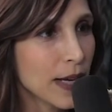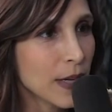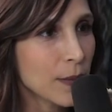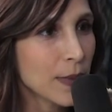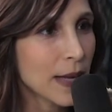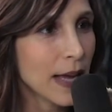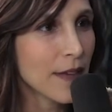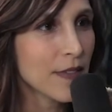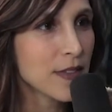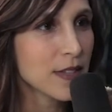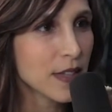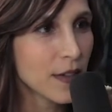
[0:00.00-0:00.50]
And we
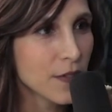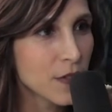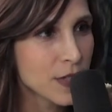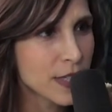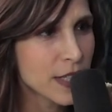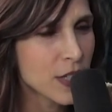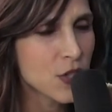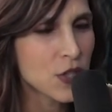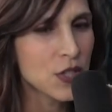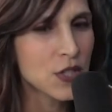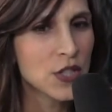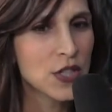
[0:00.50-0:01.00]
have this
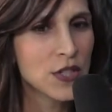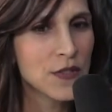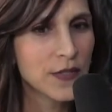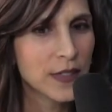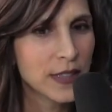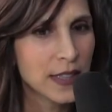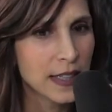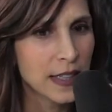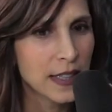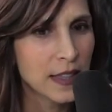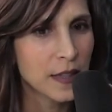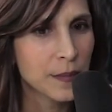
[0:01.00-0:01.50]
conversation, she's
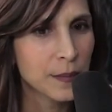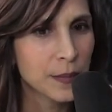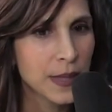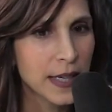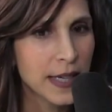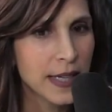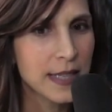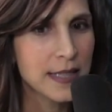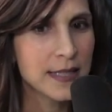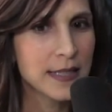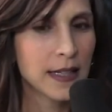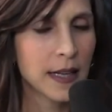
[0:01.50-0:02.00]
filling in the
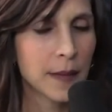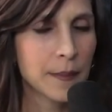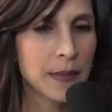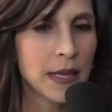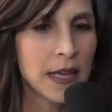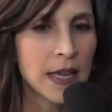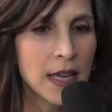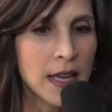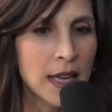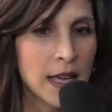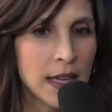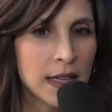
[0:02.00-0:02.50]
blanks, and I'm
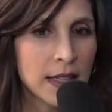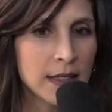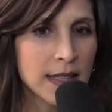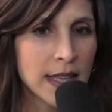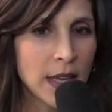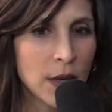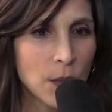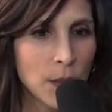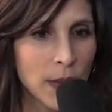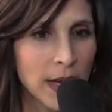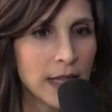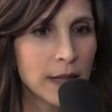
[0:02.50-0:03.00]

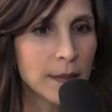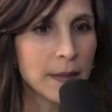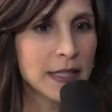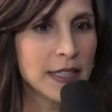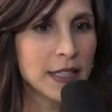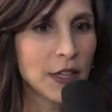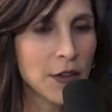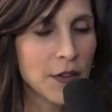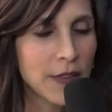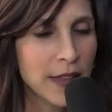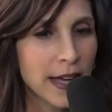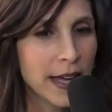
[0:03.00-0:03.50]
saying, wait, let me
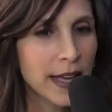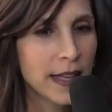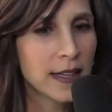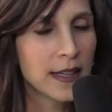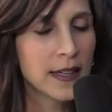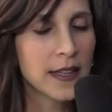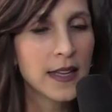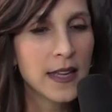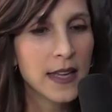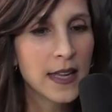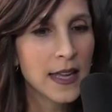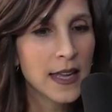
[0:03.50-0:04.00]
tell you
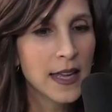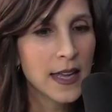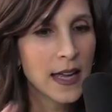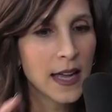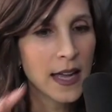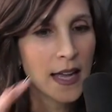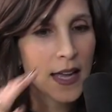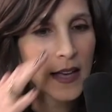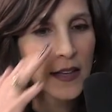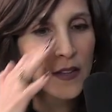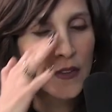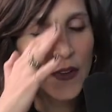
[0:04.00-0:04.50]
that.
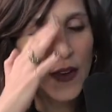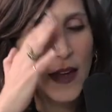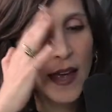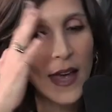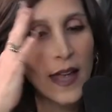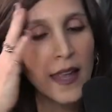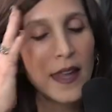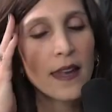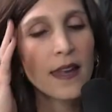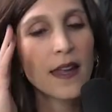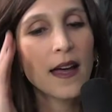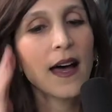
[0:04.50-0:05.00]

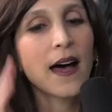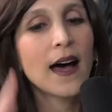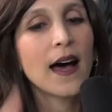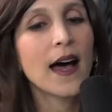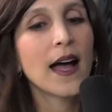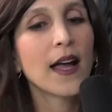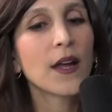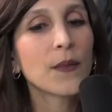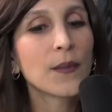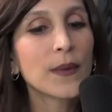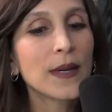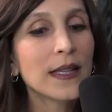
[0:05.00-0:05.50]
And
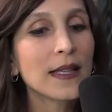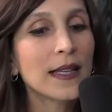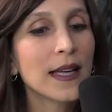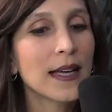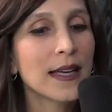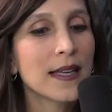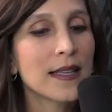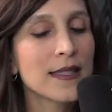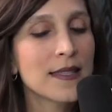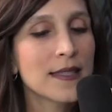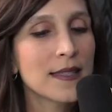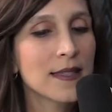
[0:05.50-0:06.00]
I
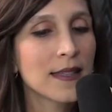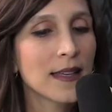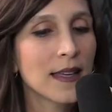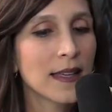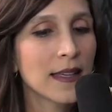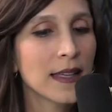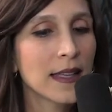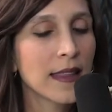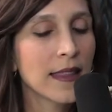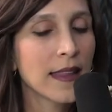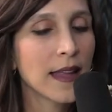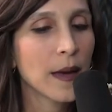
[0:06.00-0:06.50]
realized
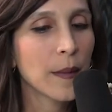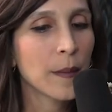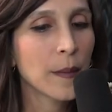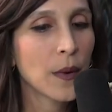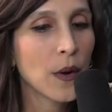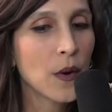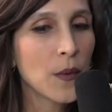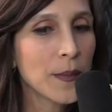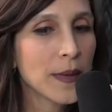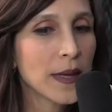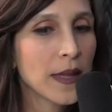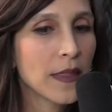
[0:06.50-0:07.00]
in that
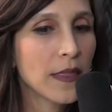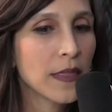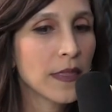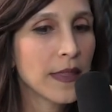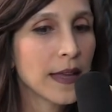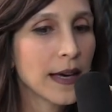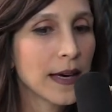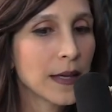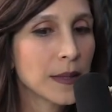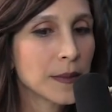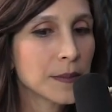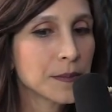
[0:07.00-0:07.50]
moment
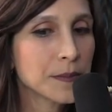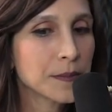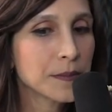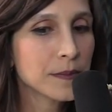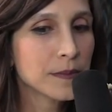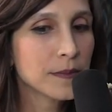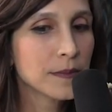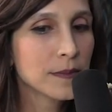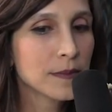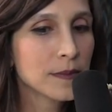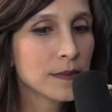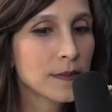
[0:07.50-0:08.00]
that
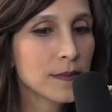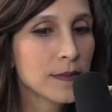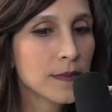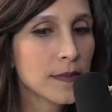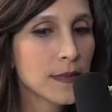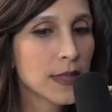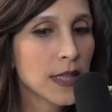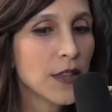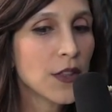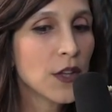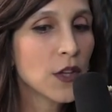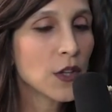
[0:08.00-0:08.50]

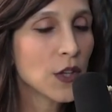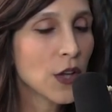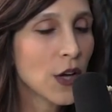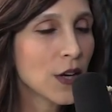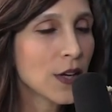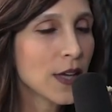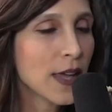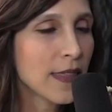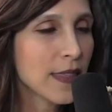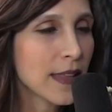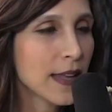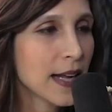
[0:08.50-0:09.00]
the
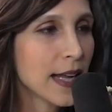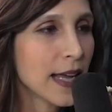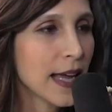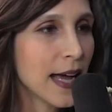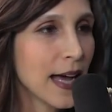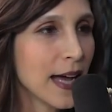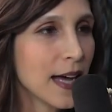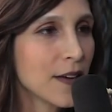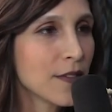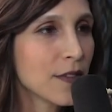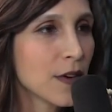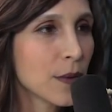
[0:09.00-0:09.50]
longing that I
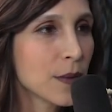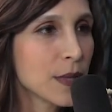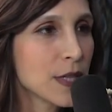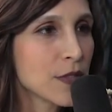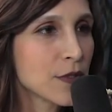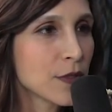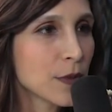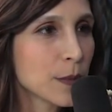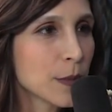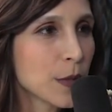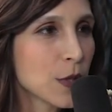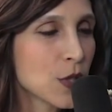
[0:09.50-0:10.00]
have always
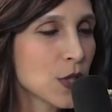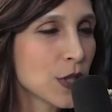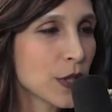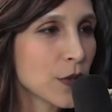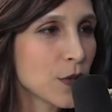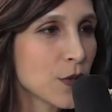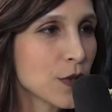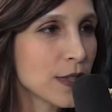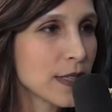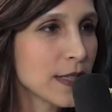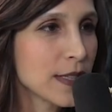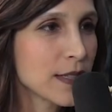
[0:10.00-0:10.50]
for more
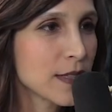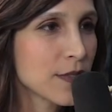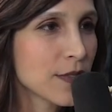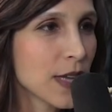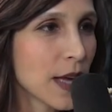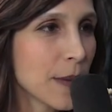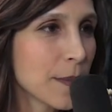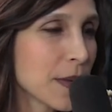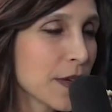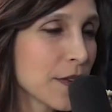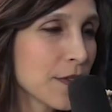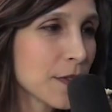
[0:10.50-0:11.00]
children is
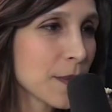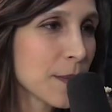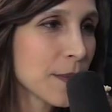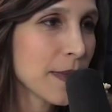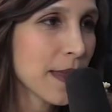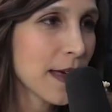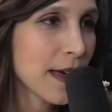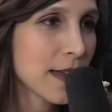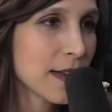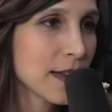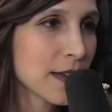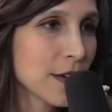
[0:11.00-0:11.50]
coming from
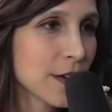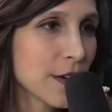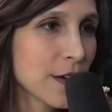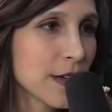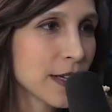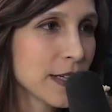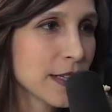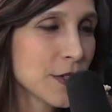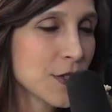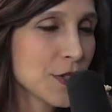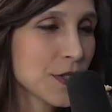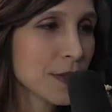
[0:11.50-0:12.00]
that
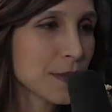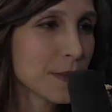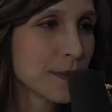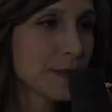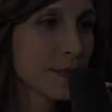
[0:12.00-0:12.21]
incarnation.